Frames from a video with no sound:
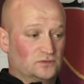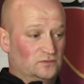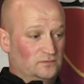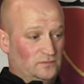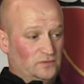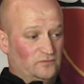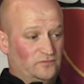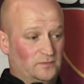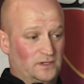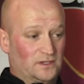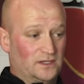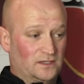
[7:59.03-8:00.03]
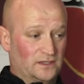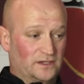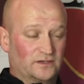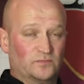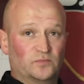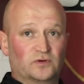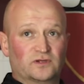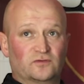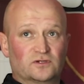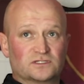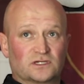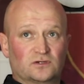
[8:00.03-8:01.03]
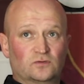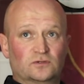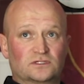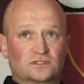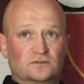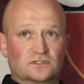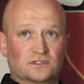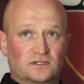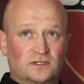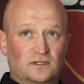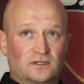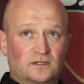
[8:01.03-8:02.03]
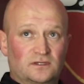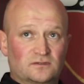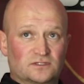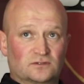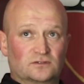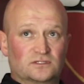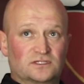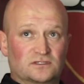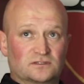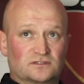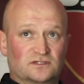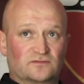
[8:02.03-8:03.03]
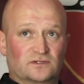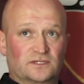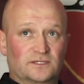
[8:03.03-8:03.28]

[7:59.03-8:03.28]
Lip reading: So you know, from a learning point of view as a coach, it was a good 6 or 7